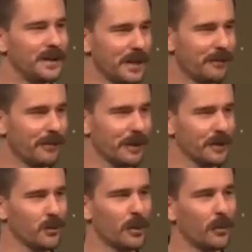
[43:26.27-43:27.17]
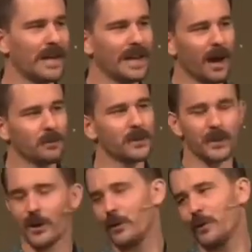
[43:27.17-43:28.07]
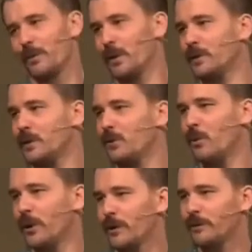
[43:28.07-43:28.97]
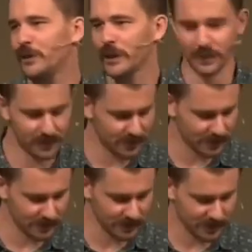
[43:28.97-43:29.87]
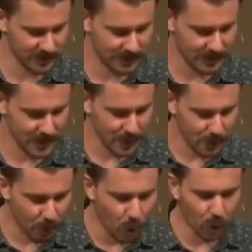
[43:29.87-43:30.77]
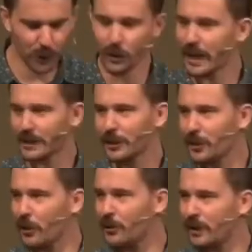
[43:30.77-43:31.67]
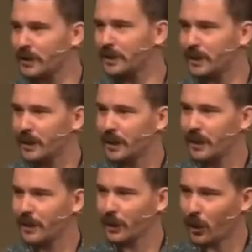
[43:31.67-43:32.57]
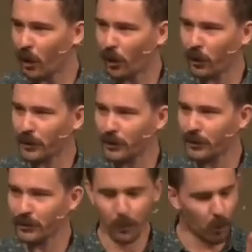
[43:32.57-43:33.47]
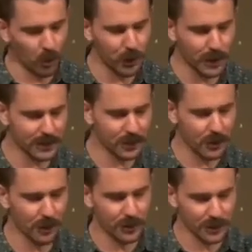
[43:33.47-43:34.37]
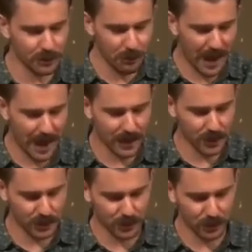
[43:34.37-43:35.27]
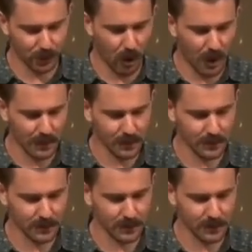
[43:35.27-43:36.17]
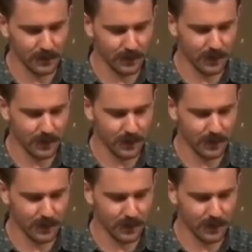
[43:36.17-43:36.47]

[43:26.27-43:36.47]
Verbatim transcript: different when we come to know the person and work of Jesus. The more you get to know this God, the more you get to know this man, Jesus Christ,